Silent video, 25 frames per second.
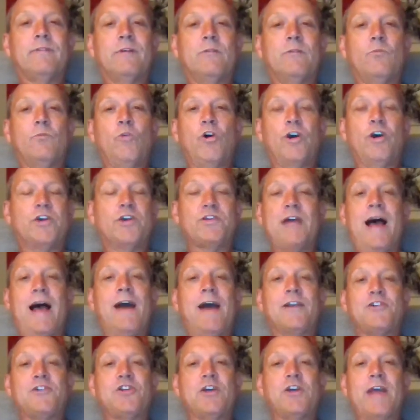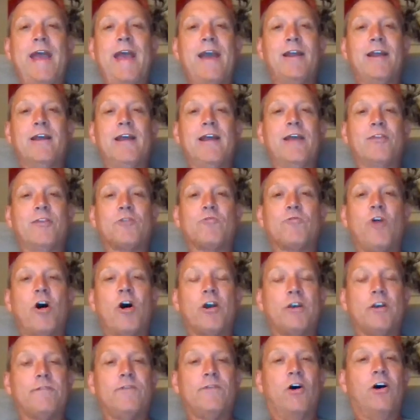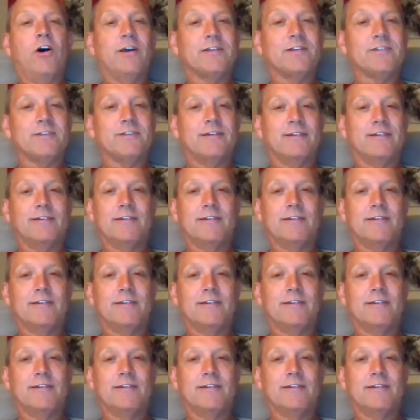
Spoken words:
Work as hard as you can and get the right advice.